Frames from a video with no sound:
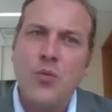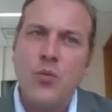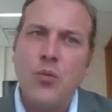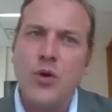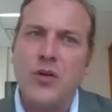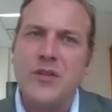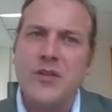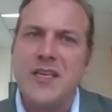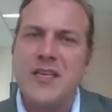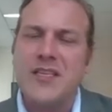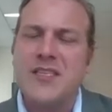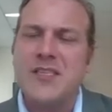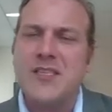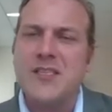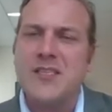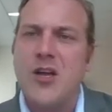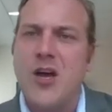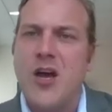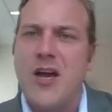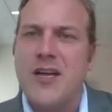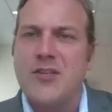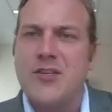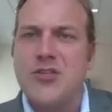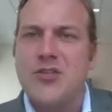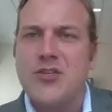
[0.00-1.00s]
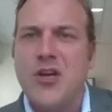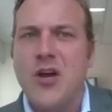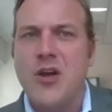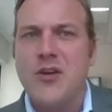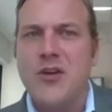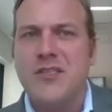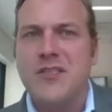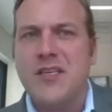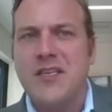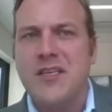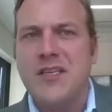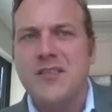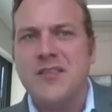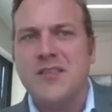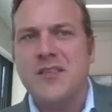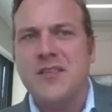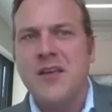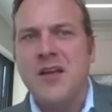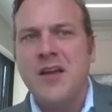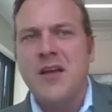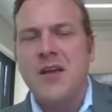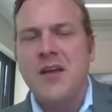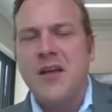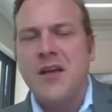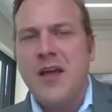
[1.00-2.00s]
What this slide shows is
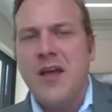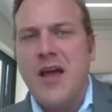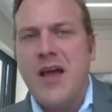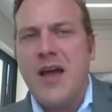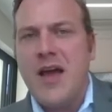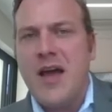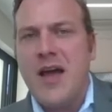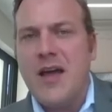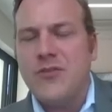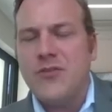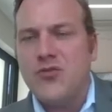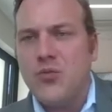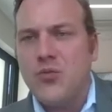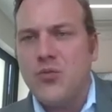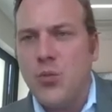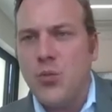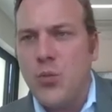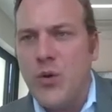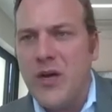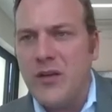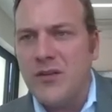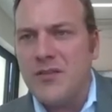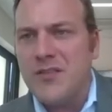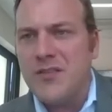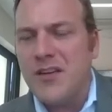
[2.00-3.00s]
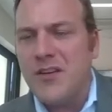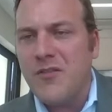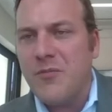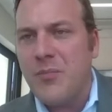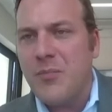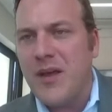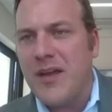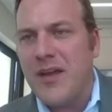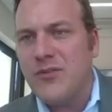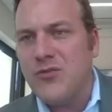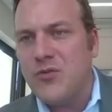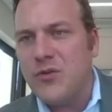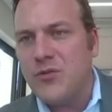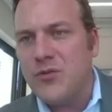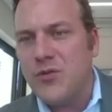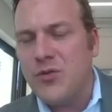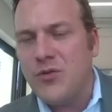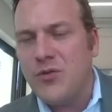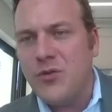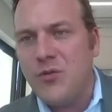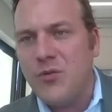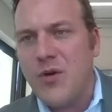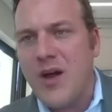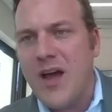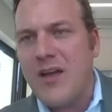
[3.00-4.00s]
wells that have been drilled
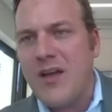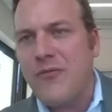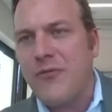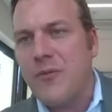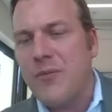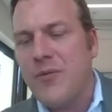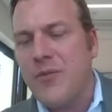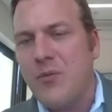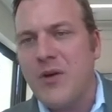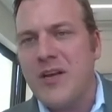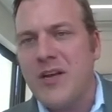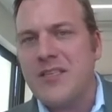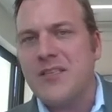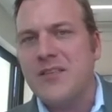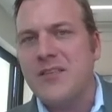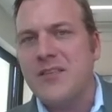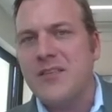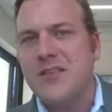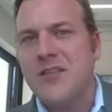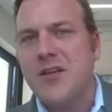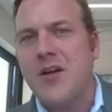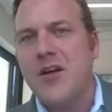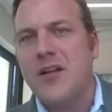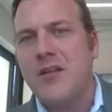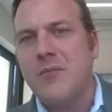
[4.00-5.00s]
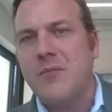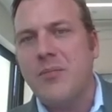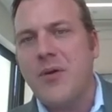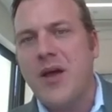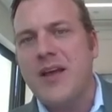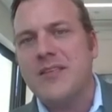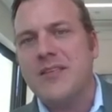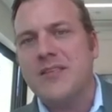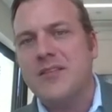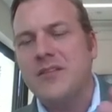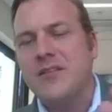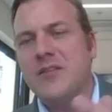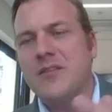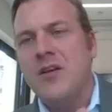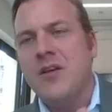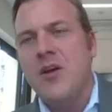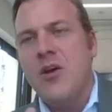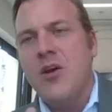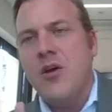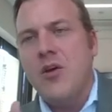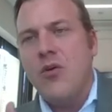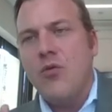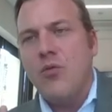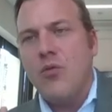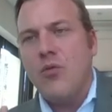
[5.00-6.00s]
all the way from the western side of the basin,
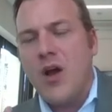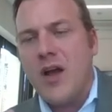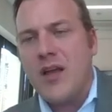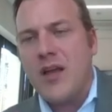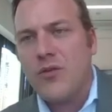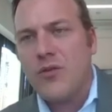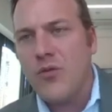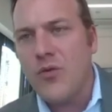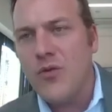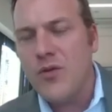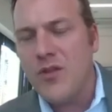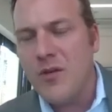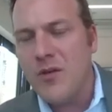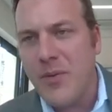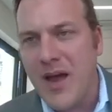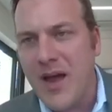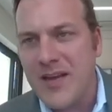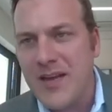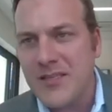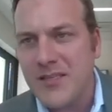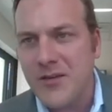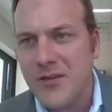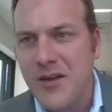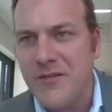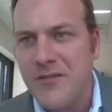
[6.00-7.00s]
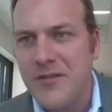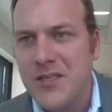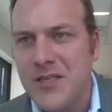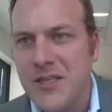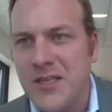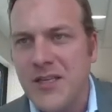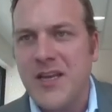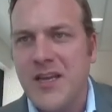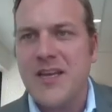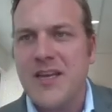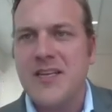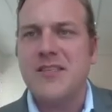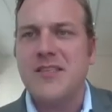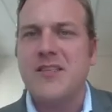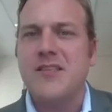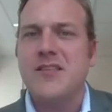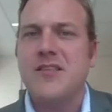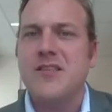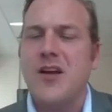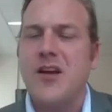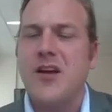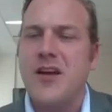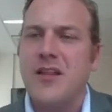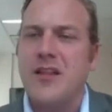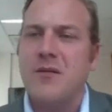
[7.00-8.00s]
right through the basin over to the eastern
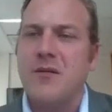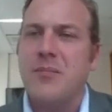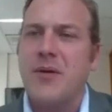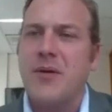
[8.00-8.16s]
side of the